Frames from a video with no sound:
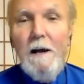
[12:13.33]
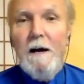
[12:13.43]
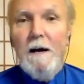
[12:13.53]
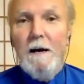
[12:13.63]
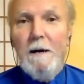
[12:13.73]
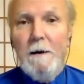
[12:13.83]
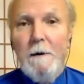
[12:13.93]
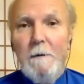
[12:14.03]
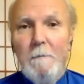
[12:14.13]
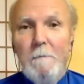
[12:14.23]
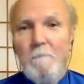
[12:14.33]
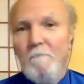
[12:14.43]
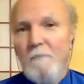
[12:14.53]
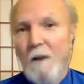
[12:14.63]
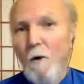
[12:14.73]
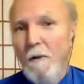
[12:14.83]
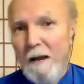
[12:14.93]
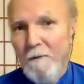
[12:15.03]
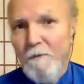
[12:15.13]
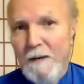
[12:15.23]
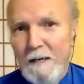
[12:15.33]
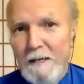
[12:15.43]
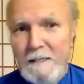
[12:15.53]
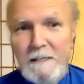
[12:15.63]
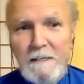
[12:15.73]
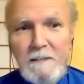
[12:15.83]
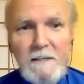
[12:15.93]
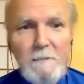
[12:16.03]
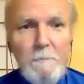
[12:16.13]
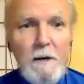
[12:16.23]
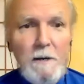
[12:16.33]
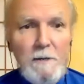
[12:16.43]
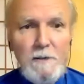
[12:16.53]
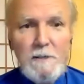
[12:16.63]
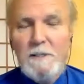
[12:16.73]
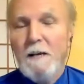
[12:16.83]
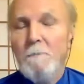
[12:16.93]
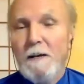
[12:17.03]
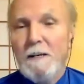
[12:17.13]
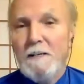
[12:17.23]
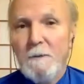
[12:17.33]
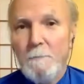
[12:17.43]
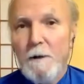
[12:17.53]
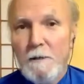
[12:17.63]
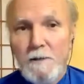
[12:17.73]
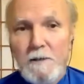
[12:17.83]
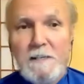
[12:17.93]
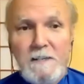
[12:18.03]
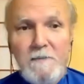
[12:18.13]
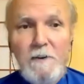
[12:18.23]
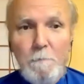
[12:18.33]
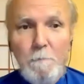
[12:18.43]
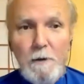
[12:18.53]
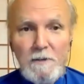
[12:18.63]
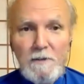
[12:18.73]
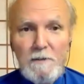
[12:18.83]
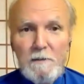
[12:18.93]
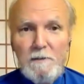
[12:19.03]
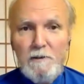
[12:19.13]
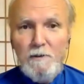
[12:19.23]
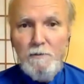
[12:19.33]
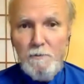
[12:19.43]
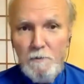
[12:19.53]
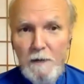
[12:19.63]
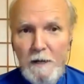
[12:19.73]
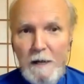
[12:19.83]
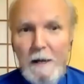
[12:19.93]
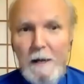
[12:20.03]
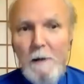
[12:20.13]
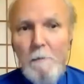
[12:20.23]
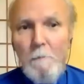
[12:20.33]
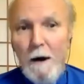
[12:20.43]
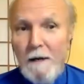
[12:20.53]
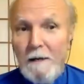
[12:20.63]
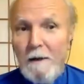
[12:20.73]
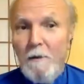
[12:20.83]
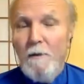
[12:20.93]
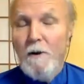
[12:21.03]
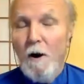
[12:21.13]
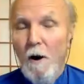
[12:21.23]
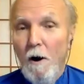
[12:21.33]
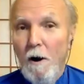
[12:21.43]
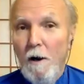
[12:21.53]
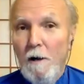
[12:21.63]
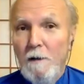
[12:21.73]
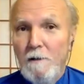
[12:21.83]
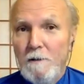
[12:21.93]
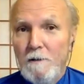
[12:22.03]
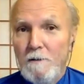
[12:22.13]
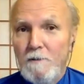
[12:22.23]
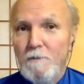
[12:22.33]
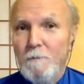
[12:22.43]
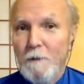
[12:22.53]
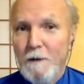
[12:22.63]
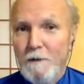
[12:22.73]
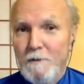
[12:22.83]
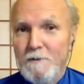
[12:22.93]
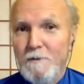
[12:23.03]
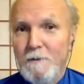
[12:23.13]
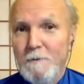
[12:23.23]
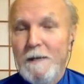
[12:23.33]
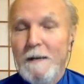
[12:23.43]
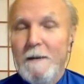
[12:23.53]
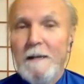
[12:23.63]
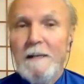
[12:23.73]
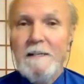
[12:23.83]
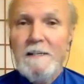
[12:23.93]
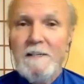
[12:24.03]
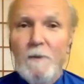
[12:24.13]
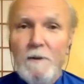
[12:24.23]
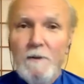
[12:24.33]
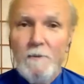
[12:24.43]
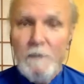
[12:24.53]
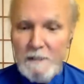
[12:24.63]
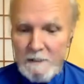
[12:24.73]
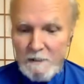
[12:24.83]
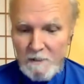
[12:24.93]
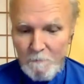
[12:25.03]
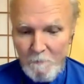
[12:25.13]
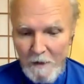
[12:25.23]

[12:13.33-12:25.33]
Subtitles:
if it is, it's something subconscious that's very personal to you. But there are superconscious dreams, and I think this is one of the reasons